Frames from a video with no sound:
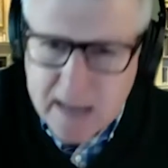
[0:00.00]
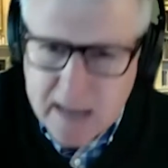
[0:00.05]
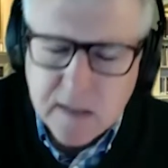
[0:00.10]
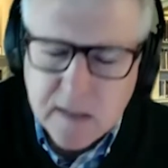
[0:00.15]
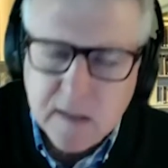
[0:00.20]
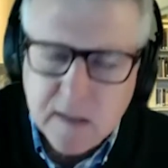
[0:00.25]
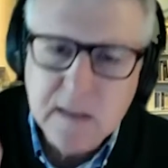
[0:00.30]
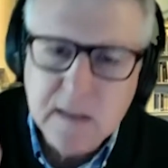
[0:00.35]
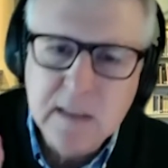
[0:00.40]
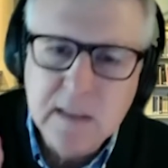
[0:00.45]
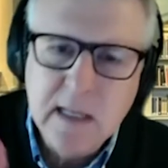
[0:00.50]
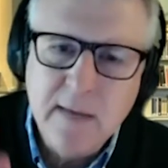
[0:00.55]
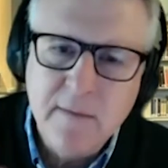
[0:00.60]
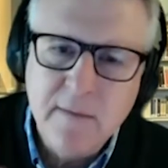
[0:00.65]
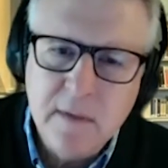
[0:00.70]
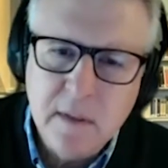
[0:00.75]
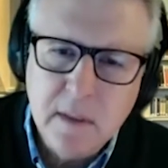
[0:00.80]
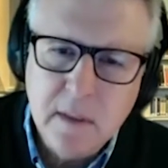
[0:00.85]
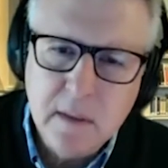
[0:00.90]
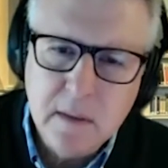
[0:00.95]
the
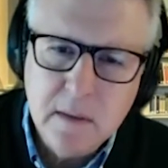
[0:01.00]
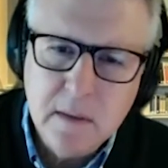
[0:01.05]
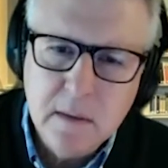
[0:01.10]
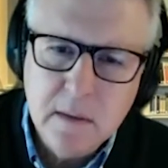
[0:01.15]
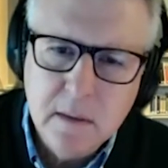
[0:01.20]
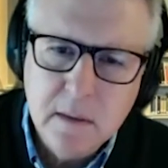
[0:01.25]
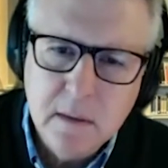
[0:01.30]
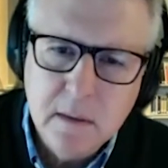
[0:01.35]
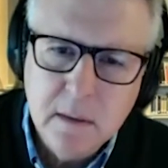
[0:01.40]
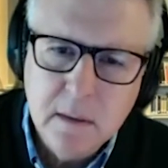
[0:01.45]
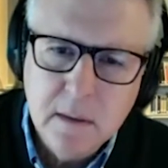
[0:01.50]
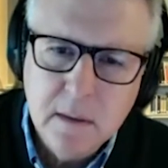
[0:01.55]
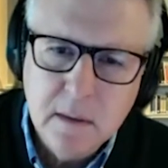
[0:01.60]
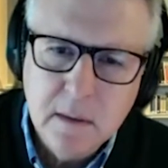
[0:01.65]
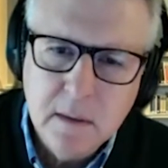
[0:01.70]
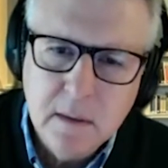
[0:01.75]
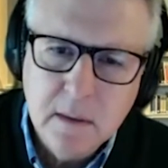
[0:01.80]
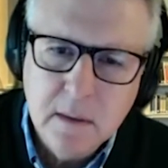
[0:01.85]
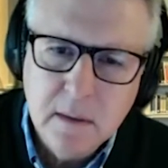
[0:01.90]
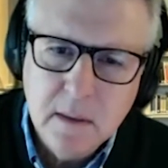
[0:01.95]
70s
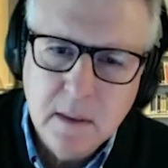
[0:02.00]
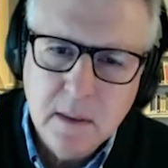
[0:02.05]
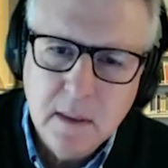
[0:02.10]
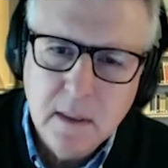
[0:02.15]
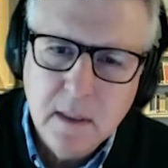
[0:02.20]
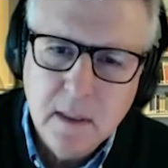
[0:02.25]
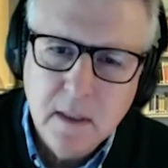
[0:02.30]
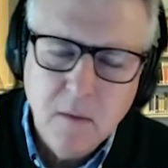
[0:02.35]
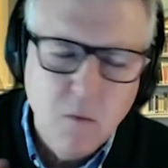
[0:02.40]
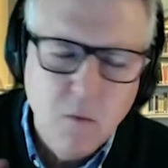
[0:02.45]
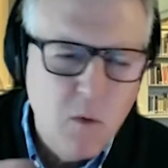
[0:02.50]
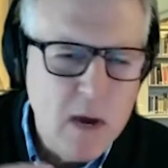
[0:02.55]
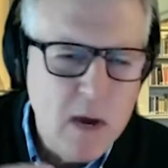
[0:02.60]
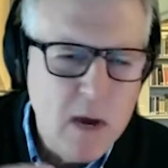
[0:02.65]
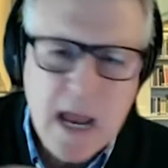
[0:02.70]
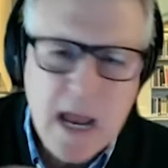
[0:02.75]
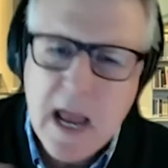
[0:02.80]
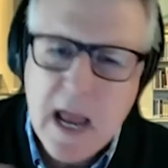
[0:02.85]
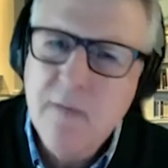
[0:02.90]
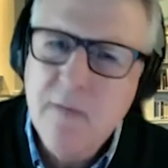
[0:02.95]

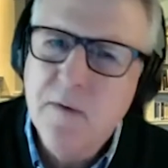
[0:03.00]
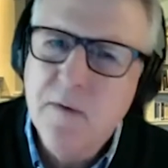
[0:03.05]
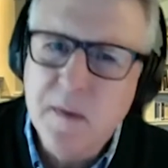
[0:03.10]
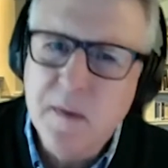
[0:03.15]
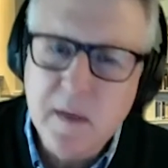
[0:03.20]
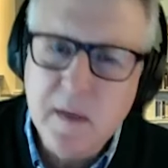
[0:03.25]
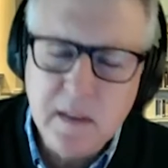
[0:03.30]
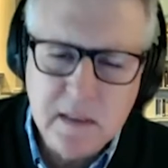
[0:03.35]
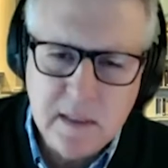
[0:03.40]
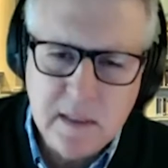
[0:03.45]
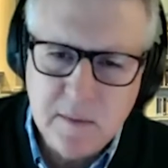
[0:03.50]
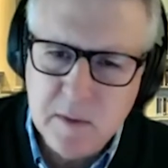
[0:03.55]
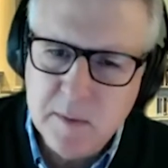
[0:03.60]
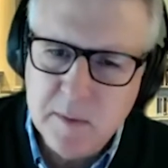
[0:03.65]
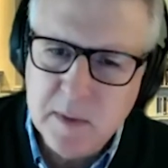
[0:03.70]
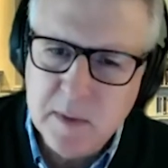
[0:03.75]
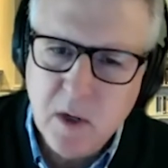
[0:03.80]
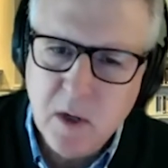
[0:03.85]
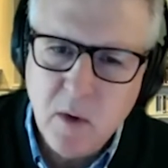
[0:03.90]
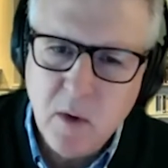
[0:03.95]
when everything seemed to
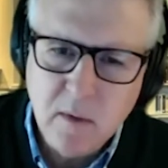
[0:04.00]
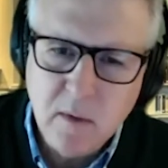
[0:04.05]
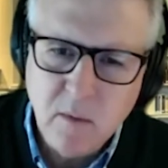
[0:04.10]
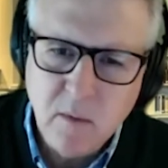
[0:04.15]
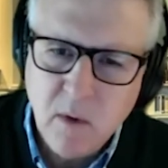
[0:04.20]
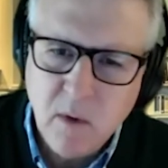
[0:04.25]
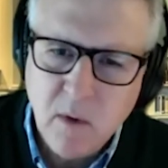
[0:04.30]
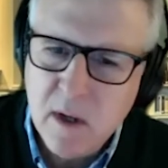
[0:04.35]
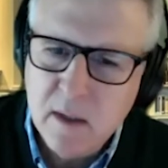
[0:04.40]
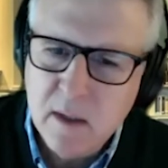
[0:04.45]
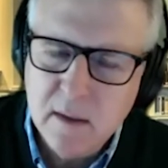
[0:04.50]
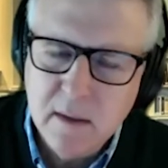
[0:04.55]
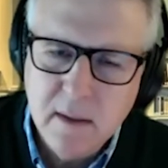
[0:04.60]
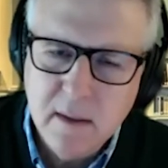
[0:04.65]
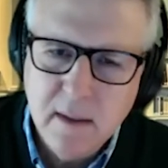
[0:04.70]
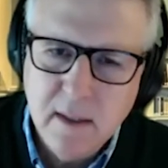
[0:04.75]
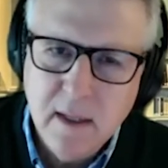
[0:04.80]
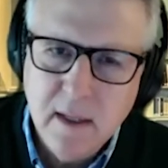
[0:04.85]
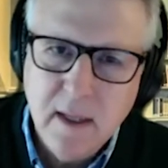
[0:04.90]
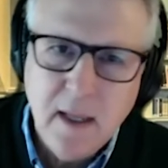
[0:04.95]
be going wrong,
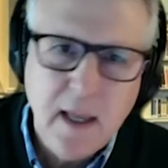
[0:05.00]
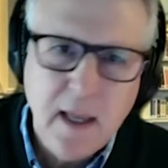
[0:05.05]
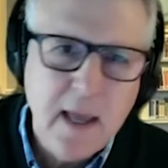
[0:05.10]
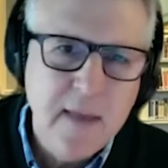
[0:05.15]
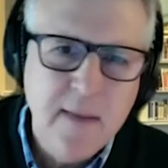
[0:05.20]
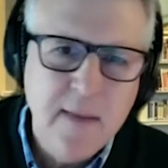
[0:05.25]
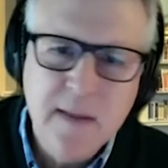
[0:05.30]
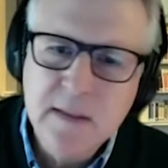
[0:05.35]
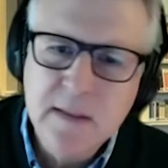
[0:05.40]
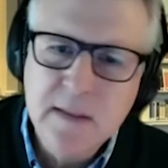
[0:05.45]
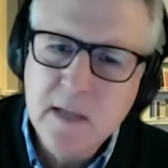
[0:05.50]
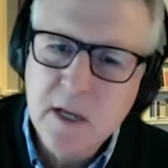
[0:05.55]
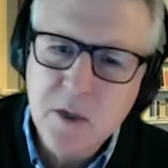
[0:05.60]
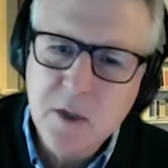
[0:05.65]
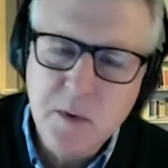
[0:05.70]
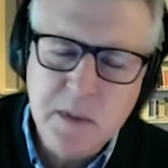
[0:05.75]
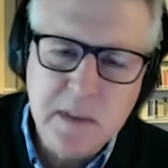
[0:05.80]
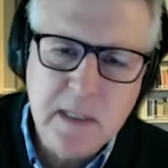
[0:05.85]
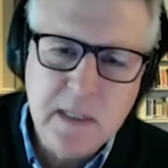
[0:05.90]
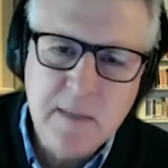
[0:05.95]
and this
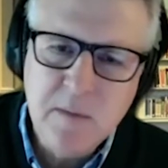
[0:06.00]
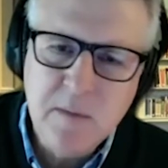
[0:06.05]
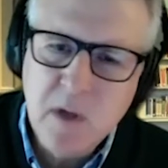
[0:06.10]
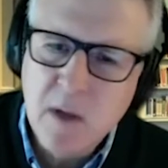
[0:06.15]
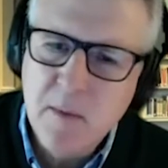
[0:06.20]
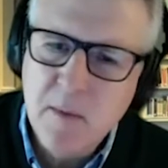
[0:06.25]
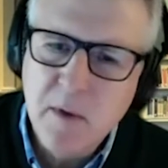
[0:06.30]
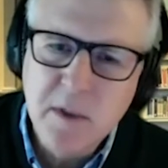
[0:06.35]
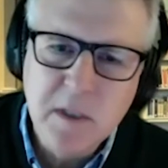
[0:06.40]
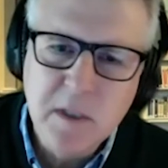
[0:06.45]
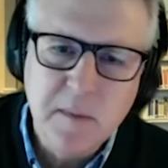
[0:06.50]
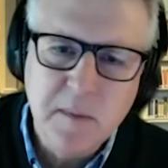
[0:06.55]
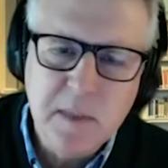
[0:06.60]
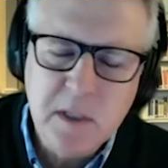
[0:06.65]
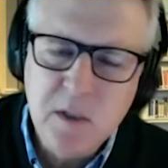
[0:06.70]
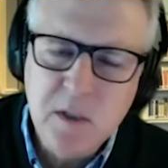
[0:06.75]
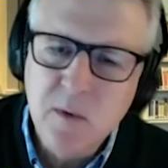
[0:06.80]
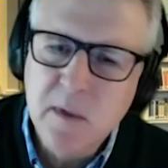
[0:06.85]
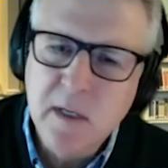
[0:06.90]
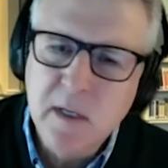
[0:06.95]
country seemed almost to be
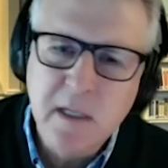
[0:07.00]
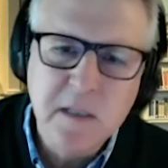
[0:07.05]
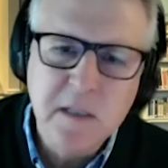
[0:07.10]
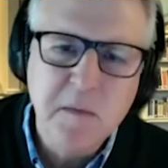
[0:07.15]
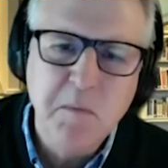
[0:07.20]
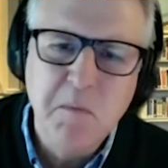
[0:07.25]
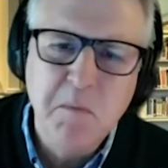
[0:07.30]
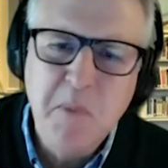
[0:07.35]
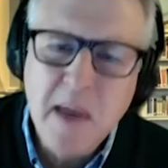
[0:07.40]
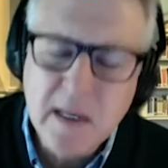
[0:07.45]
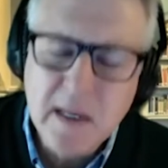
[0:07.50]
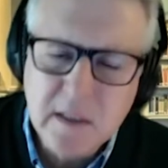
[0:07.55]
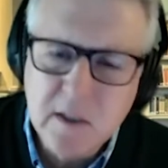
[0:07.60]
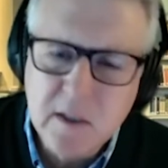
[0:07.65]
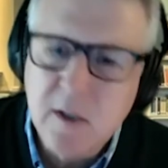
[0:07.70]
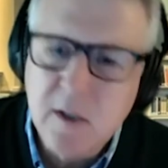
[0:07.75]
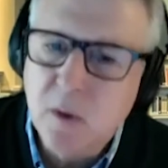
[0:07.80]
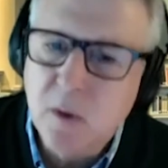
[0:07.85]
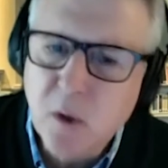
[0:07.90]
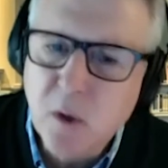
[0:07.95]
doing its best
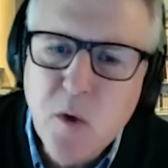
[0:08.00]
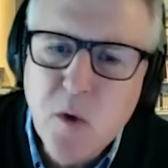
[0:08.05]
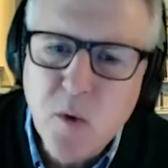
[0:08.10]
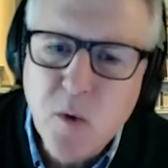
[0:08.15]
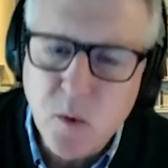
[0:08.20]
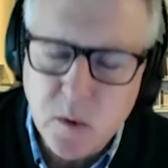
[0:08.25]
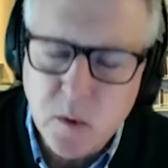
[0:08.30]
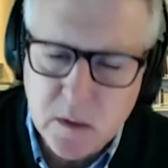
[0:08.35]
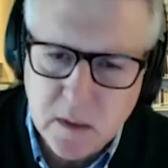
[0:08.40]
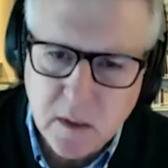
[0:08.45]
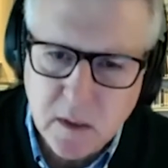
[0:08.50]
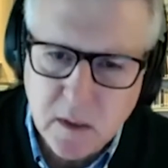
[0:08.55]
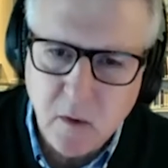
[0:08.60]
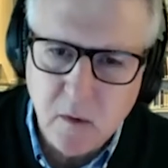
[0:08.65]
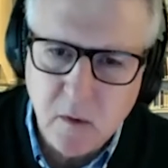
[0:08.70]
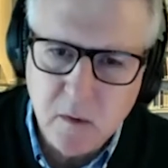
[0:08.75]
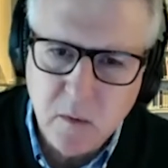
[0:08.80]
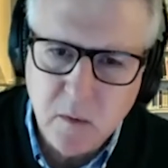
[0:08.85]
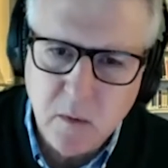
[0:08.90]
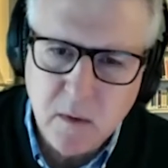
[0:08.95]
to lose the
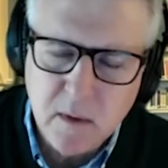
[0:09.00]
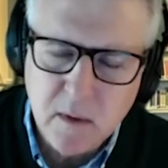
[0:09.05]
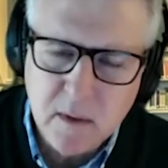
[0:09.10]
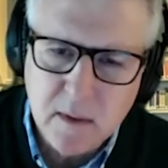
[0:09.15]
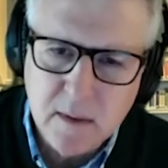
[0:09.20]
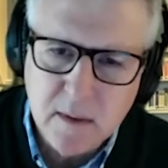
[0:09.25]
Cold War.